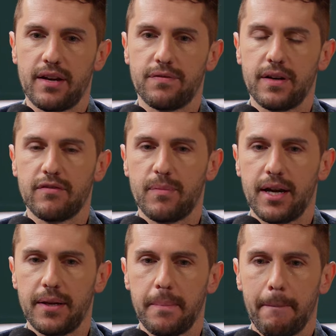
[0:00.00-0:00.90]
I had a friend of
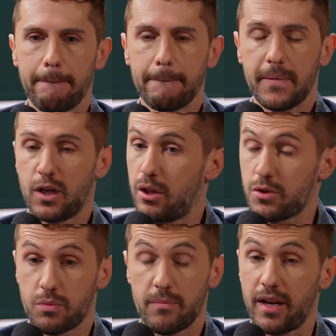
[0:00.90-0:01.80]
mine,
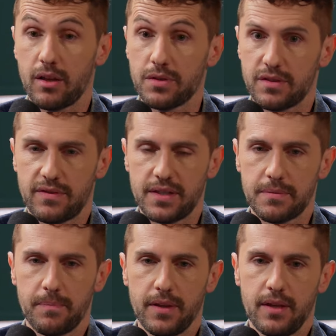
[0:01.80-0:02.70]
close, one of my closest
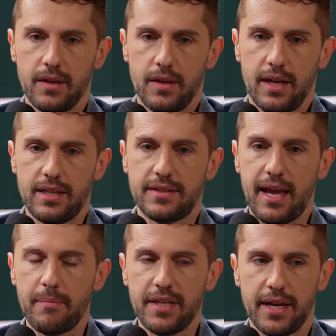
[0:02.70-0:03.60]
friends, and he
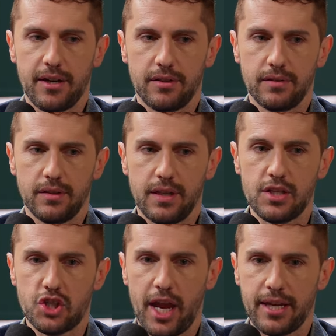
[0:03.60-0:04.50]
sat me down
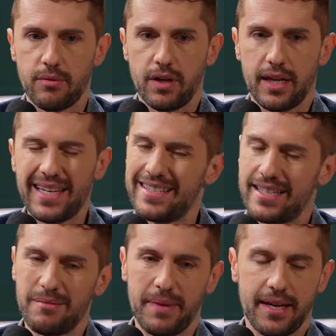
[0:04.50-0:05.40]
in January and he
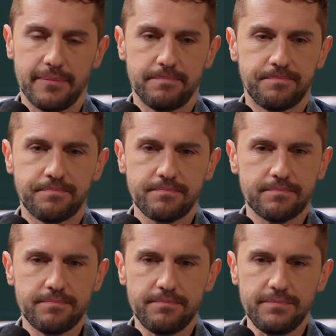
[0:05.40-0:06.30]
said, man,
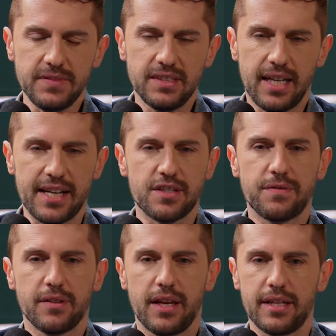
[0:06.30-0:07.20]
I just
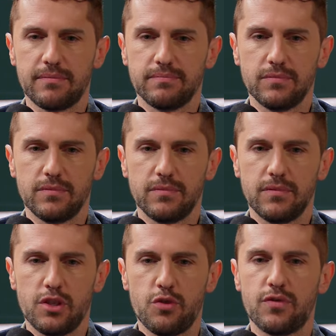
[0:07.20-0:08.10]
feel like
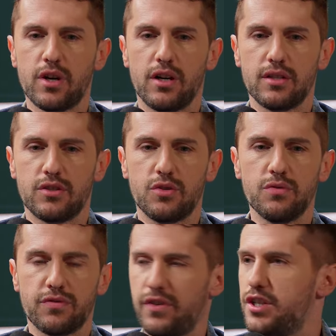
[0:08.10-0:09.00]
you've gone
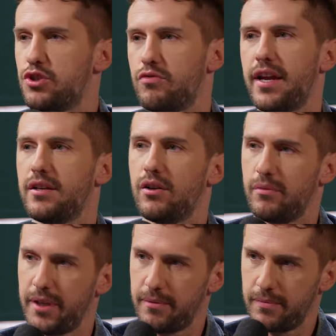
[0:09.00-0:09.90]
too fringe right
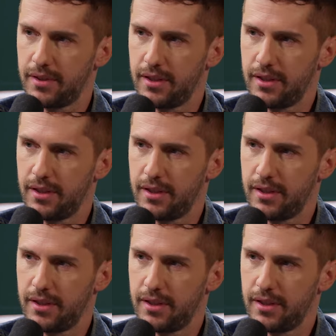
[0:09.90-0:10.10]
on me.